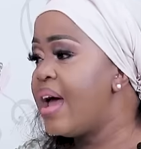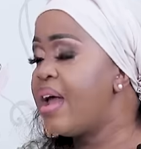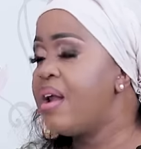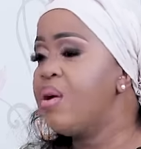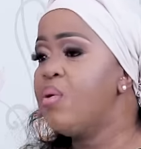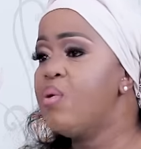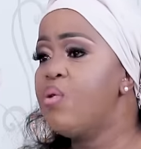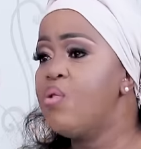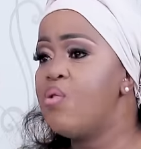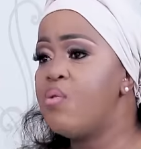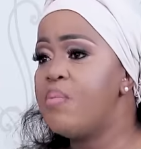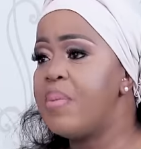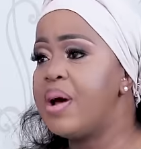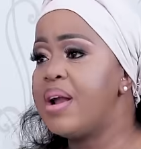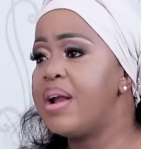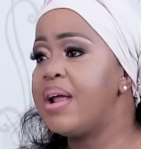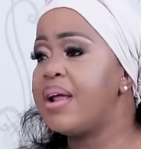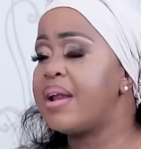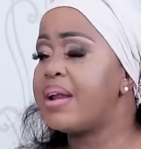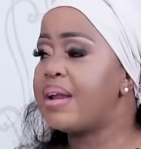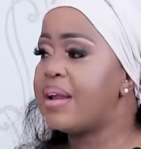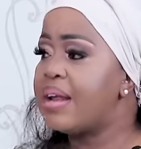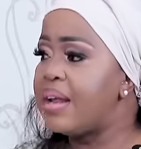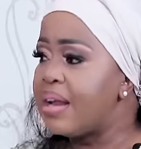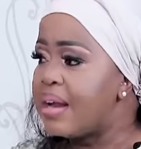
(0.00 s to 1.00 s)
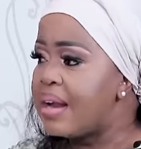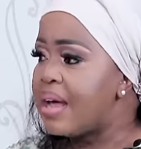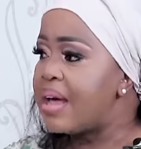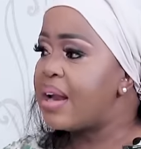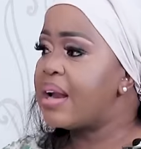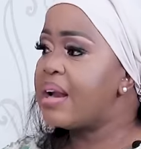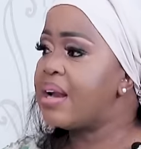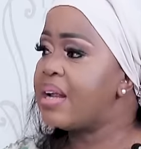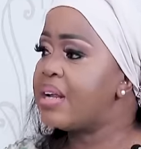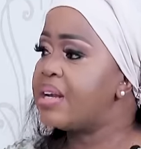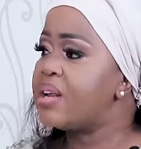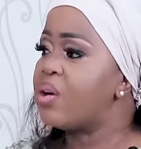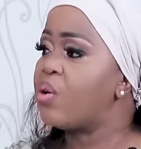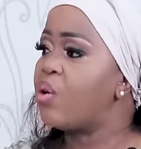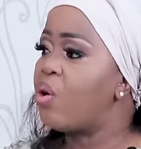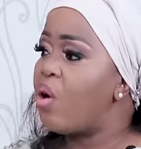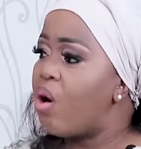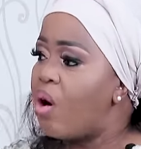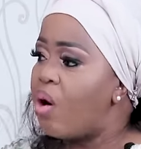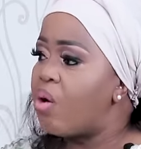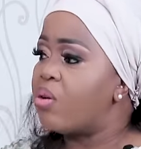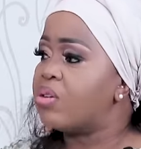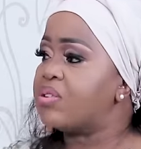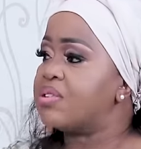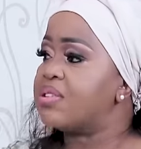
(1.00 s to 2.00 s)
and o humana rena re le the
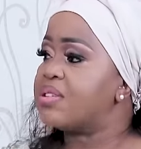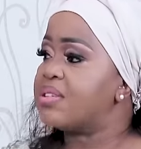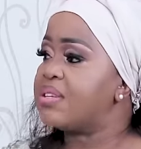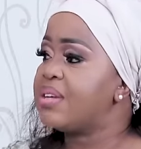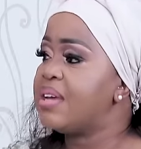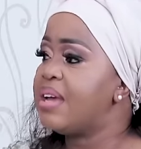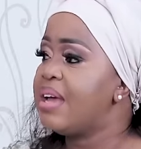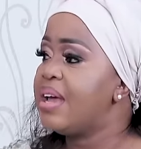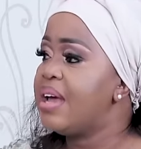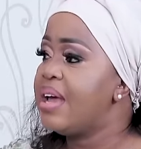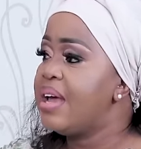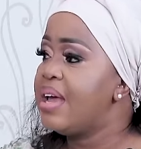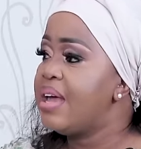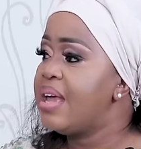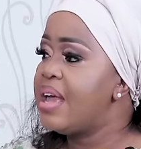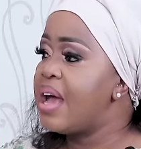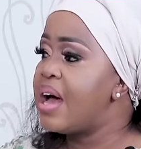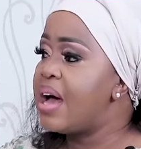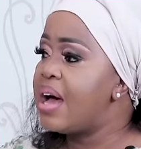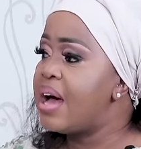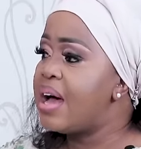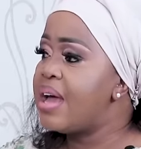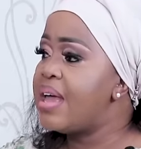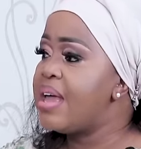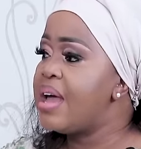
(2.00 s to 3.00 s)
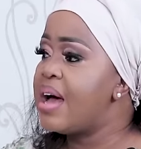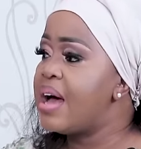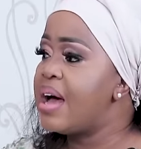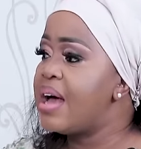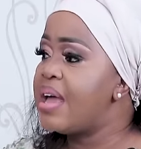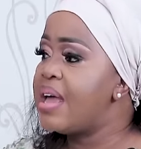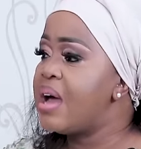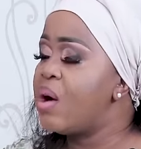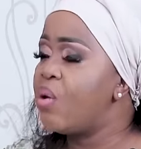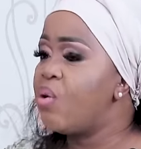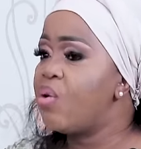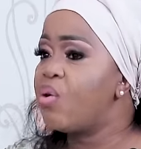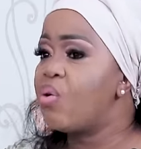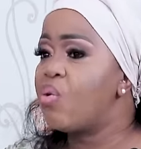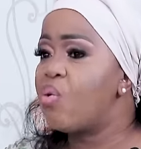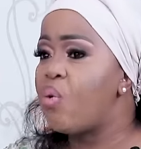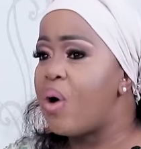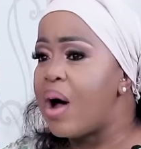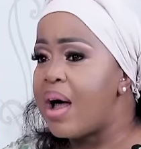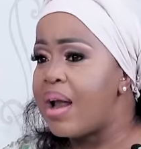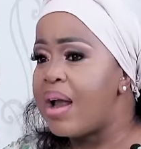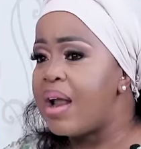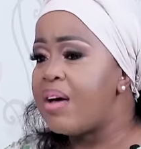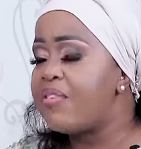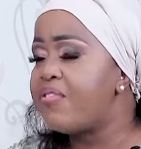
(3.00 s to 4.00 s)
cause ya gore
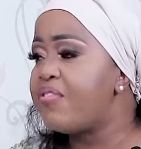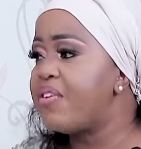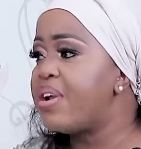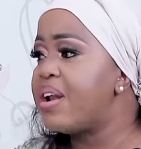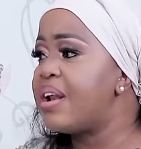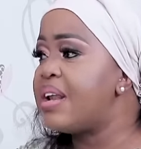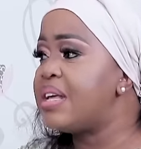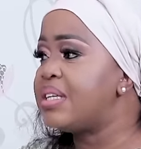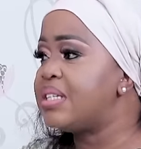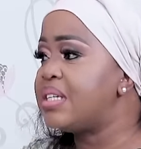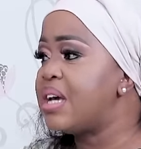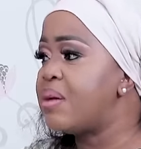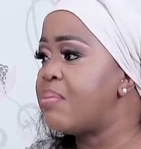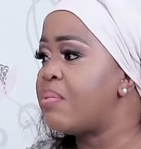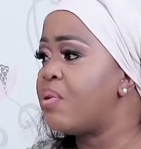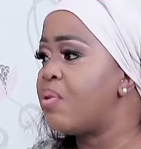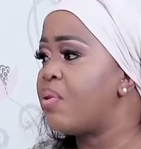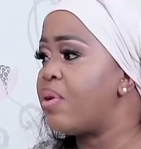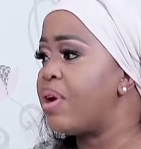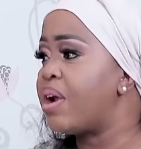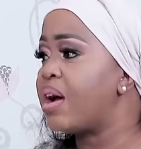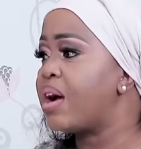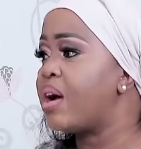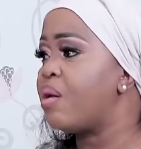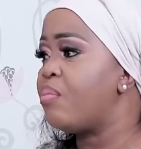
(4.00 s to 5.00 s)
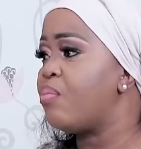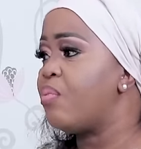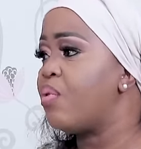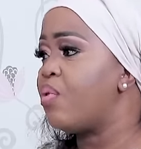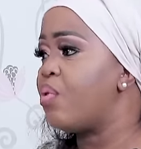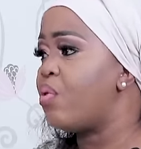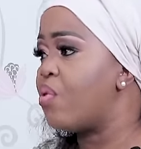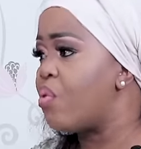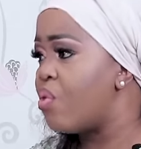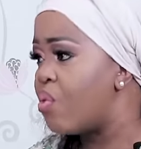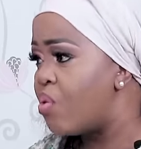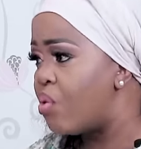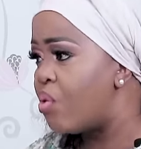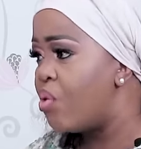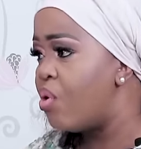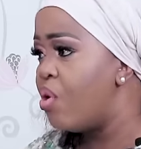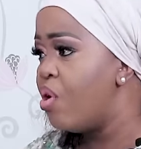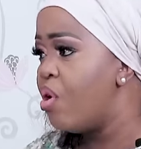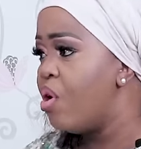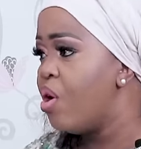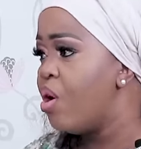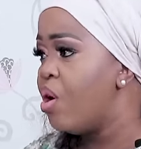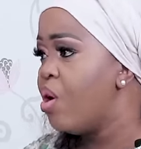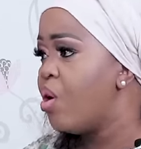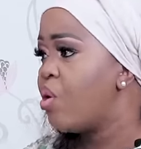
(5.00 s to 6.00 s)
ngwana felletse abe gona ka mogho
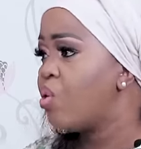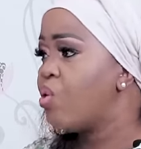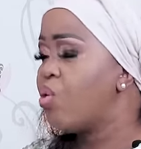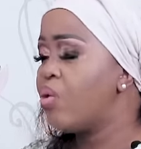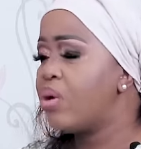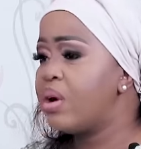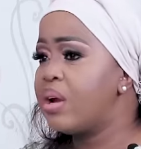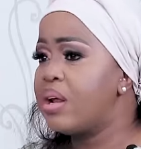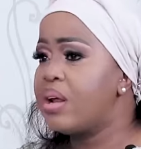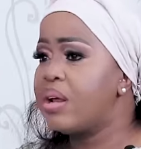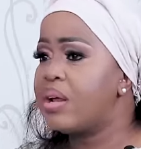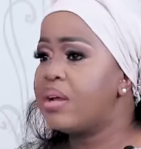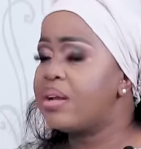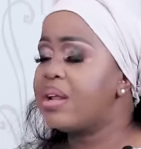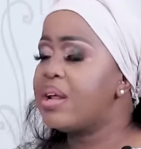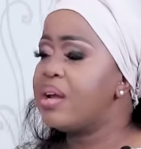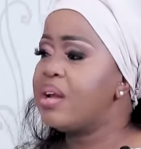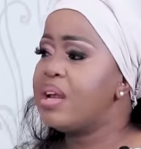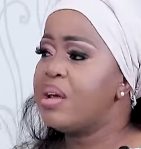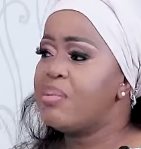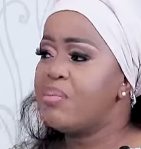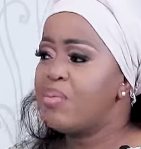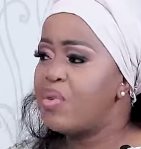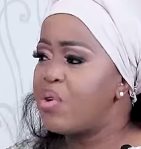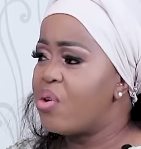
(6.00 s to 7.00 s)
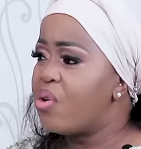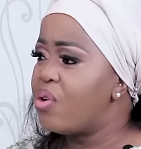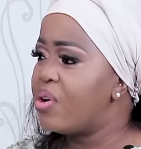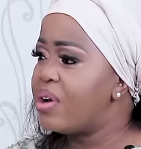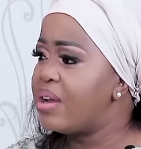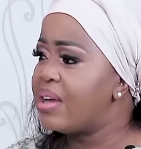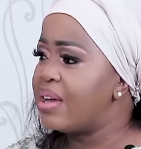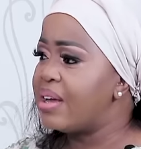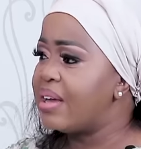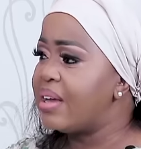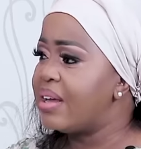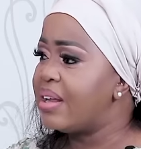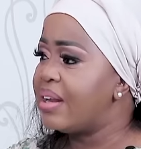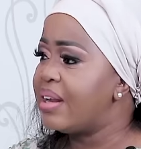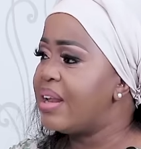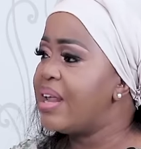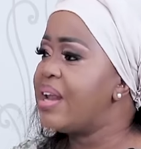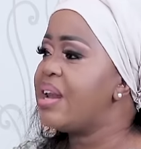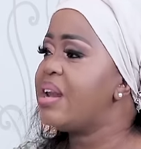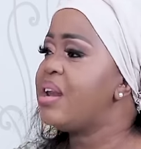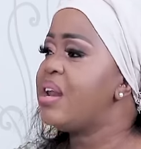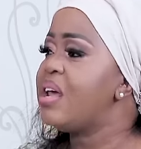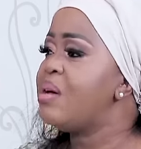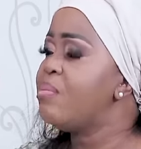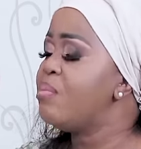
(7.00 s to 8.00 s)
gore the name
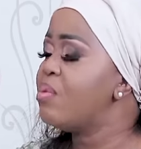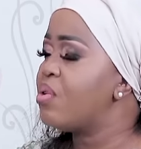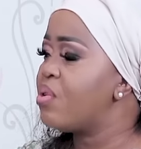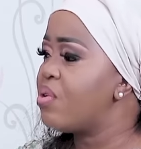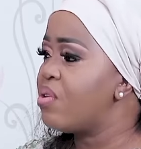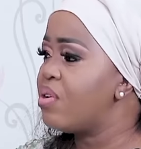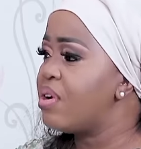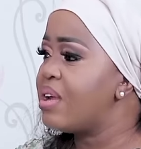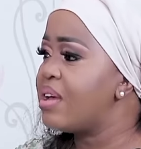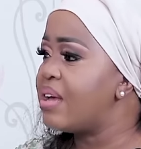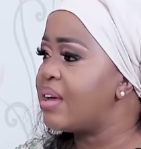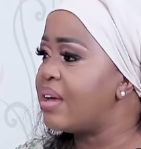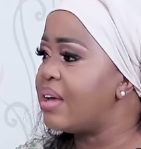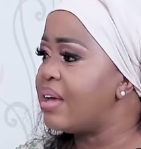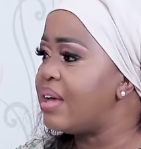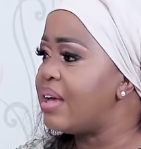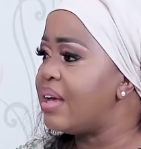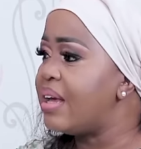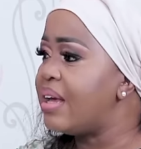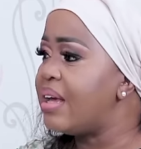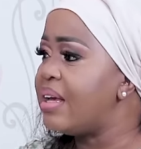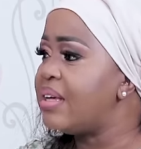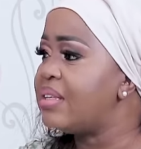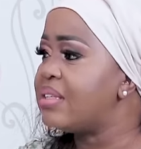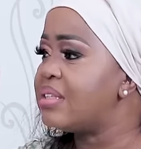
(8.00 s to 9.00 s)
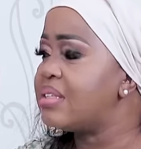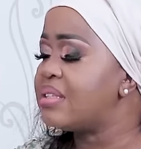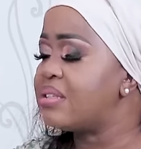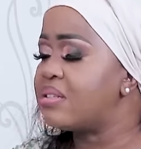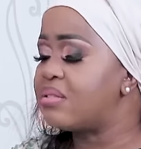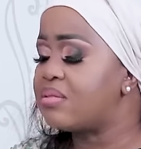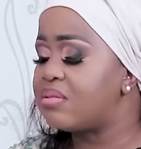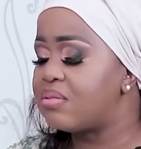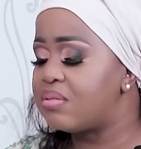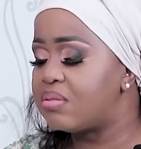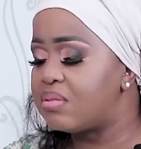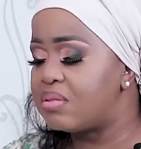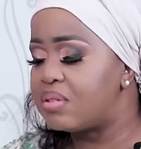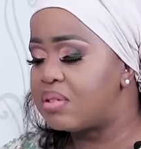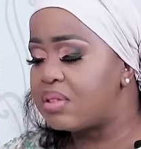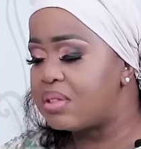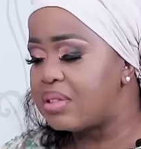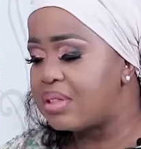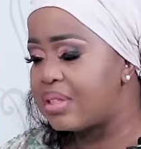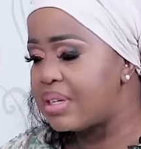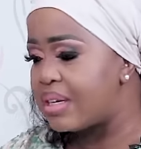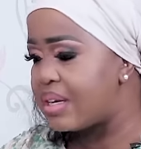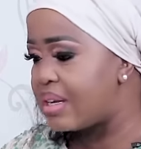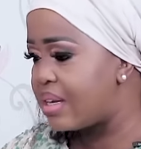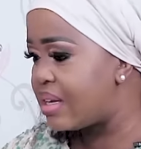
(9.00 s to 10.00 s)
calling is
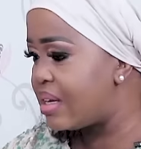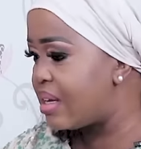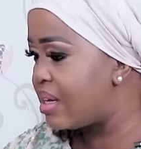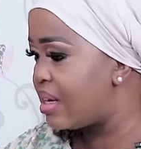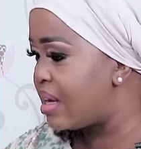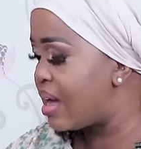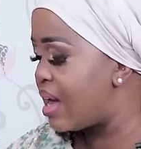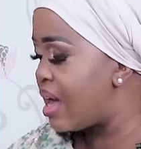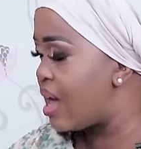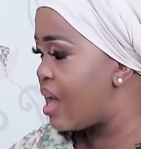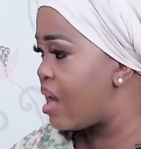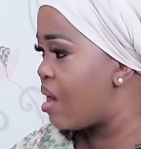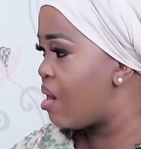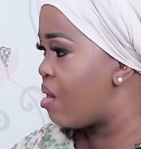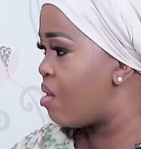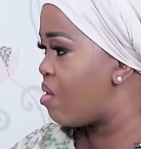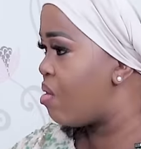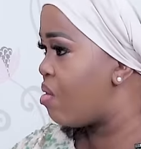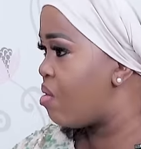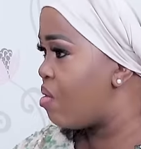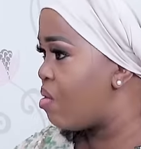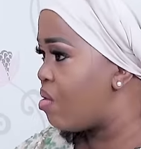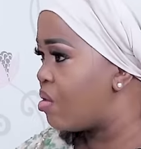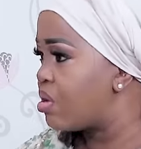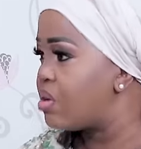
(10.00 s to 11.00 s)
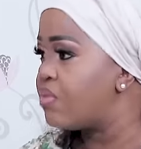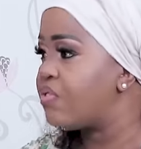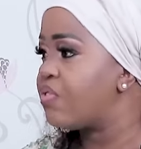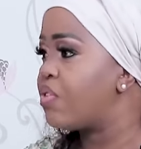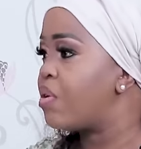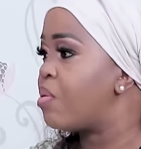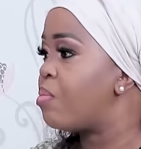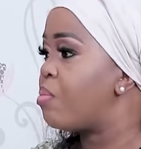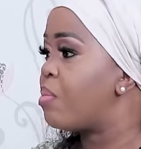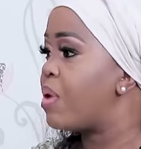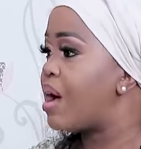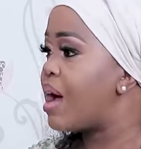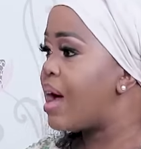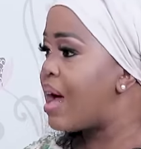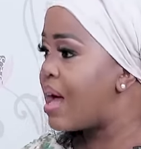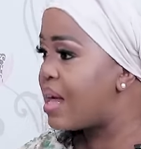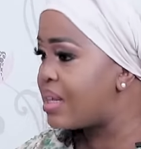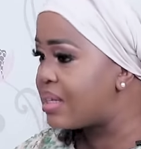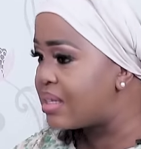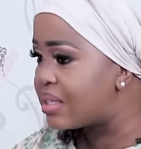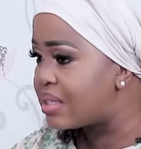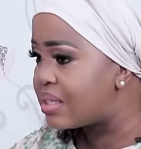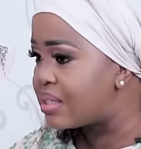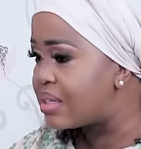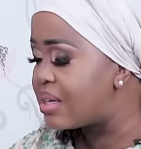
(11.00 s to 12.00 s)
stealing a lot from
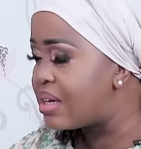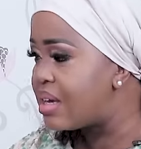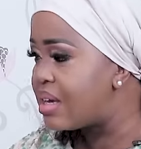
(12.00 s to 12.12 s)
us.